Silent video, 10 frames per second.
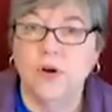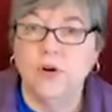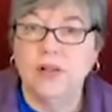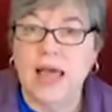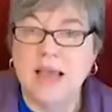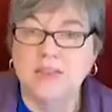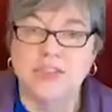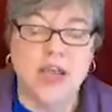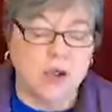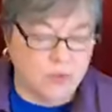glass
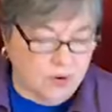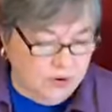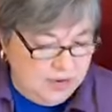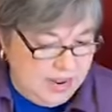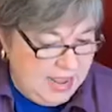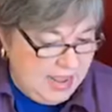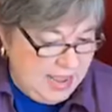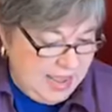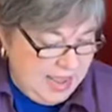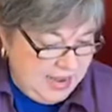shower.
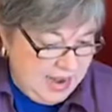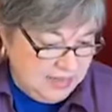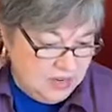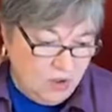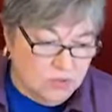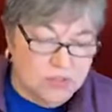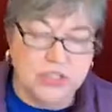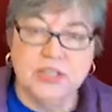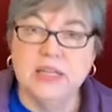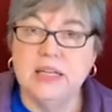And I told her
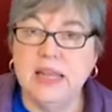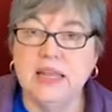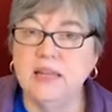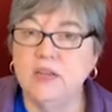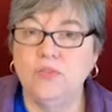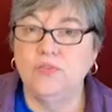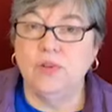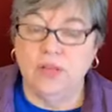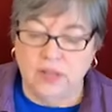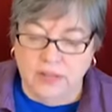she didn't need to use
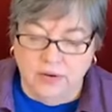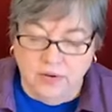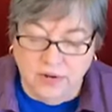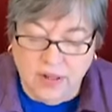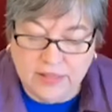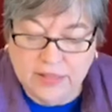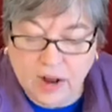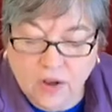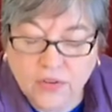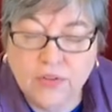any cleaner, that
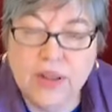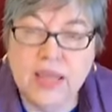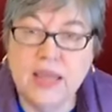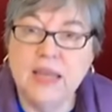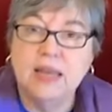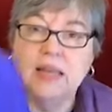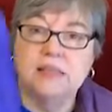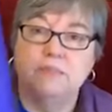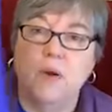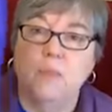all you need is
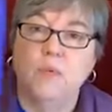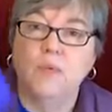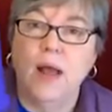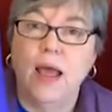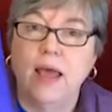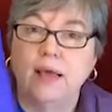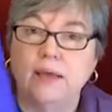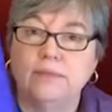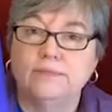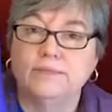a purple rag.
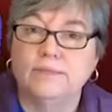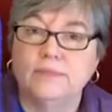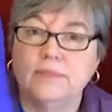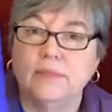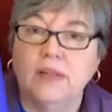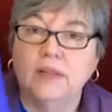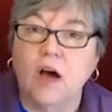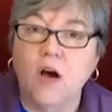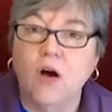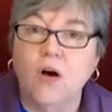
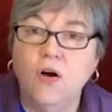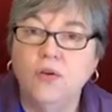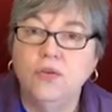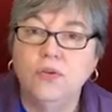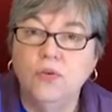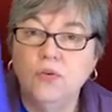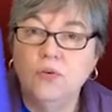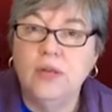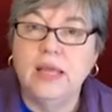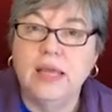All you
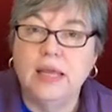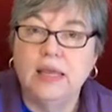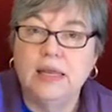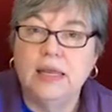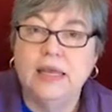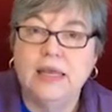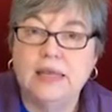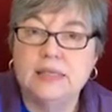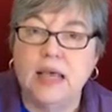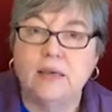need
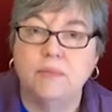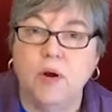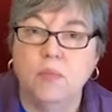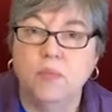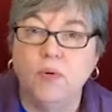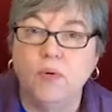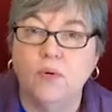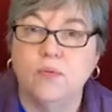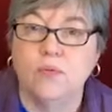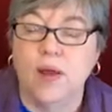is a purple
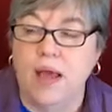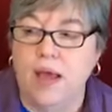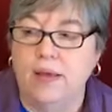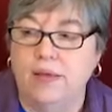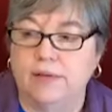rag.